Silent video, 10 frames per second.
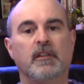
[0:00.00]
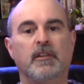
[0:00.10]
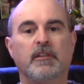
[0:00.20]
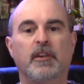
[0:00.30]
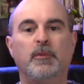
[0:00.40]

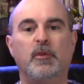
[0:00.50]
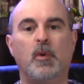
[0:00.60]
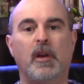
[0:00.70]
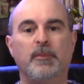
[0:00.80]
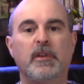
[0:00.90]
The
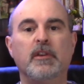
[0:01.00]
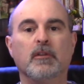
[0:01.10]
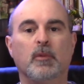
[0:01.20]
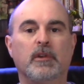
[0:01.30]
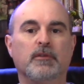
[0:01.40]
WIP,
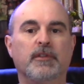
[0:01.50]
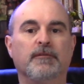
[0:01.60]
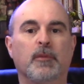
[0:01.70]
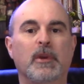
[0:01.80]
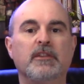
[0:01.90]
or Windows
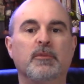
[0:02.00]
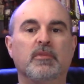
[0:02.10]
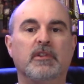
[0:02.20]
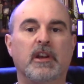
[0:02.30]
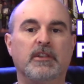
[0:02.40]
Information
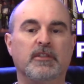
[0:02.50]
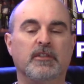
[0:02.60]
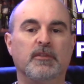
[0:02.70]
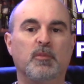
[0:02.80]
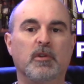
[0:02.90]
Protection,
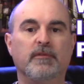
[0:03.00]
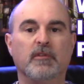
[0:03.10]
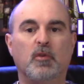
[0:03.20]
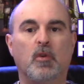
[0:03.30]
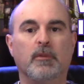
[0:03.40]
is more
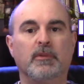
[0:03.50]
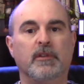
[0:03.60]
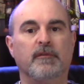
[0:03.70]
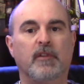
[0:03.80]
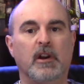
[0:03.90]
for
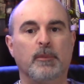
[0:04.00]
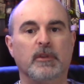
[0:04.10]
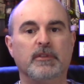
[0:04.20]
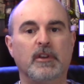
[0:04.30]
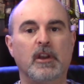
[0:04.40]
corporate
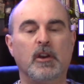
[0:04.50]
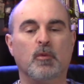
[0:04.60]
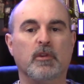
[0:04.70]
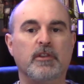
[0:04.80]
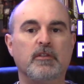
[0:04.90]
environments
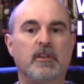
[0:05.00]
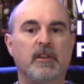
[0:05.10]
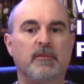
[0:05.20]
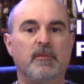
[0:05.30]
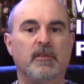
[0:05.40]
where you
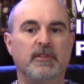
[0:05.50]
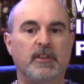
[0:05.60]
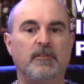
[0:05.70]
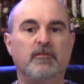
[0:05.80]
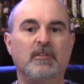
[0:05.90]
can
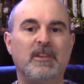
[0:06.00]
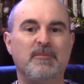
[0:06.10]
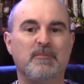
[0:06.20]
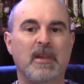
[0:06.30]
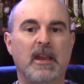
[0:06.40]
centrally
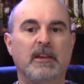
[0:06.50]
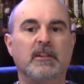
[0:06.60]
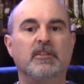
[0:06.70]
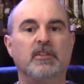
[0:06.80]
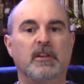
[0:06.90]

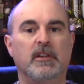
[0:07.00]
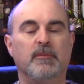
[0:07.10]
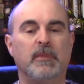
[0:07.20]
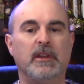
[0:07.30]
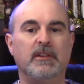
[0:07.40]
manage
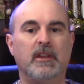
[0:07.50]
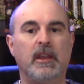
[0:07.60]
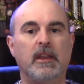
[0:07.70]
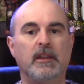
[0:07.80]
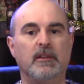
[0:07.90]
and
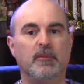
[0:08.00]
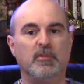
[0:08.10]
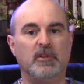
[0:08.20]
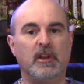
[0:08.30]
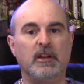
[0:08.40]
maintain the
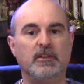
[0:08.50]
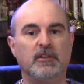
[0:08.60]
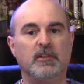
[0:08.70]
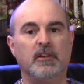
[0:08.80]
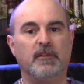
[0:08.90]

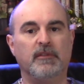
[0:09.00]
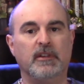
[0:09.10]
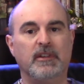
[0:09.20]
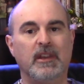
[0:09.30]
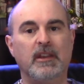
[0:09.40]
protection of
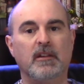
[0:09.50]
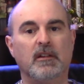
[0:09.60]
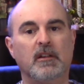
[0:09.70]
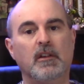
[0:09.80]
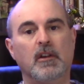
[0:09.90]
the
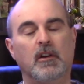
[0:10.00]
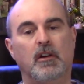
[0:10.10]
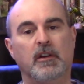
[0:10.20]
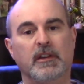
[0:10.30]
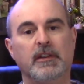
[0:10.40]
data
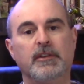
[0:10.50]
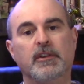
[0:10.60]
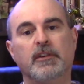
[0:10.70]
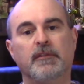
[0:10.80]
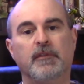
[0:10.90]
on
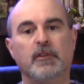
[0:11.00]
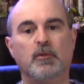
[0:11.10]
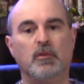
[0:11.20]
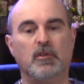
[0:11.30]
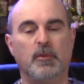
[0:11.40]
each
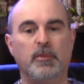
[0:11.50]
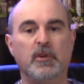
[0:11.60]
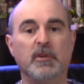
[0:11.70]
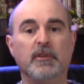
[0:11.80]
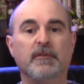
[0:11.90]
individual
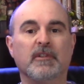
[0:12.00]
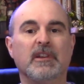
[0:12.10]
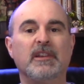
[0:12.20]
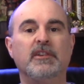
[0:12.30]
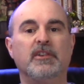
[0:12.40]
computer for
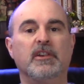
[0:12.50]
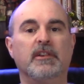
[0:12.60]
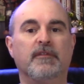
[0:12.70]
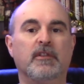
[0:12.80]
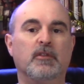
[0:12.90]
each
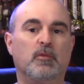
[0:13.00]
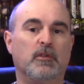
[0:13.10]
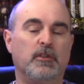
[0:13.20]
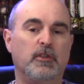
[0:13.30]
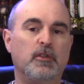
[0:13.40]

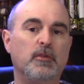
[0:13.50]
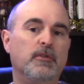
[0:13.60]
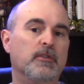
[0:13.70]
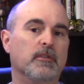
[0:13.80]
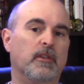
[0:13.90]
individual
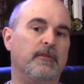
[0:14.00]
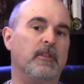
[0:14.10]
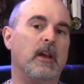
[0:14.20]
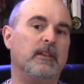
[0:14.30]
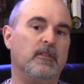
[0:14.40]
user
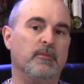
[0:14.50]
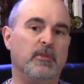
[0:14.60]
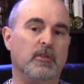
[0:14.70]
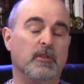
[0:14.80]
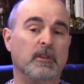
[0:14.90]
of that
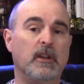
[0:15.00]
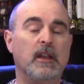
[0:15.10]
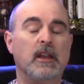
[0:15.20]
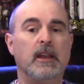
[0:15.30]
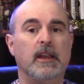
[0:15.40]
computer.
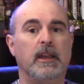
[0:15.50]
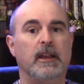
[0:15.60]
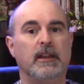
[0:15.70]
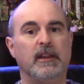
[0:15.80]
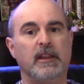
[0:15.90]

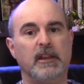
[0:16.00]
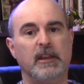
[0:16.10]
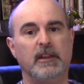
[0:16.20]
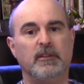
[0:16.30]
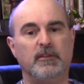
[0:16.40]
And
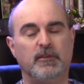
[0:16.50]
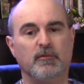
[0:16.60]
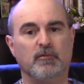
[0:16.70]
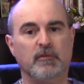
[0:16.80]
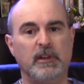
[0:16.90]
it
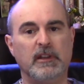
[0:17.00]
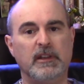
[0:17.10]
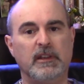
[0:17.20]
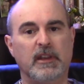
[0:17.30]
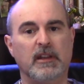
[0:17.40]

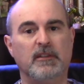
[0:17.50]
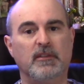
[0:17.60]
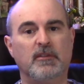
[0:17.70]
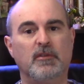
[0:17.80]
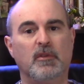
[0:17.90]
really
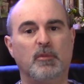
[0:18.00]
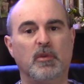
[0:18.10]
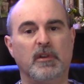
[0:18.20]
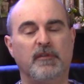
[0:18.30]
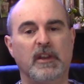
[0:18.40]
gets to a
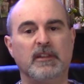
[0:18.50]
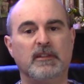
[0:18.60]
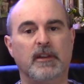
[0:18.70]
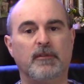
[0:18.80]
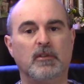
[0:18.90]
more
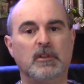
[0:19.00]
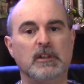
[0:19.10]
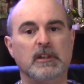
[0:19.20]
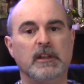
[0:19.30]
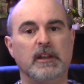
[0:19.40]
advanced level.
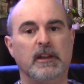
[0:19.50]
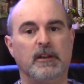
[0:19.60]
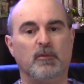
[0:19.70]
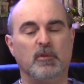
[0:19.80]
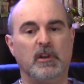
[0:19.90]

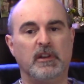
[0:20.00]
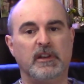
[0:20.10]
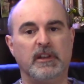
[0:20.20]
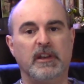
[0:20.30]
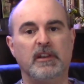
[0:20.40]
We're not
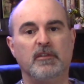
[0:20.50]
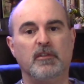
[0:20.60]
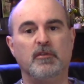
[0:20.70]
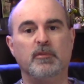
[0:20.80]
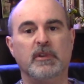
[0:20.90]
going to get
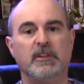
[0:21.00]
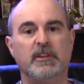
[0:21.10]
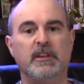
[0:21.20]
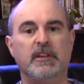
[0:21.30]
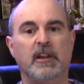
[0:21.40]
into too
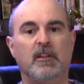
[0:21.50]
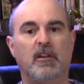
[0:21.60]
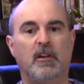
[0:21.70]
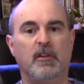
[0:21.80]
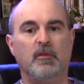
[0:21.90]
much detail
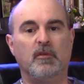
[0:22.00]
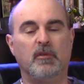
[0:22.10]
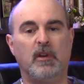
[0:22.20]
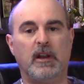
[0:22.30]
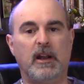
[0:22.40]
on
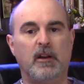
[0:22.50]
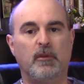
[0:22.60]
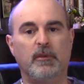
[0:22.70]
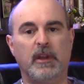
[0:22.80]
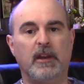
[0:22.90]

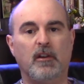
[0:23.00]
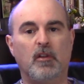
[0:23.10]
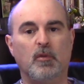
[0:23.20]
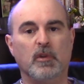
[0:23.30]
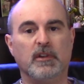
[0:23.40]
how that
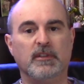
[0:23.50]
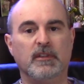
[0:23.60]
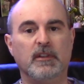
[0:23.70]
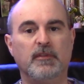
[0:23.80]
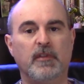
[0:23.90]
all works
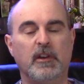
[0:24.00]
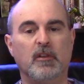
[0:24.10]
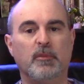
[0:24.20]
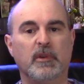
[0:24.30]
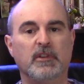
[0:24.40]
in this
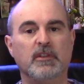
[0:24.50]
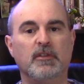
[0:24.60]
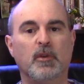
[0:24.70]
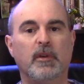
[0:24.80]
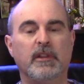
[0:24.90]
video, but
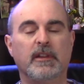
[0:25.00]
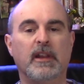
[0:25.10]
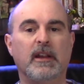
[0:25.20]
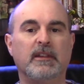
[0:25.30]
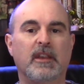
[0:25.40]
just knowing that
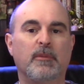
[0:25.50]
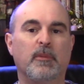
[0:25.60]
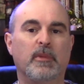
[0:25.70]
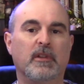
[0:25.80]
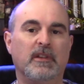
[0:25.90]
that
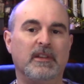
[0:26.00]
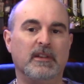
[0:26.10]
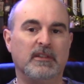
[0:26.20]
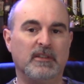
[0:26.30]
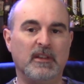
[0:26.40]
capability
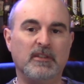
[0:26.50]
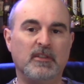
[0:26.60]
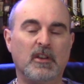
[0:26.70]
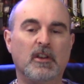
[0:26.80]
exists.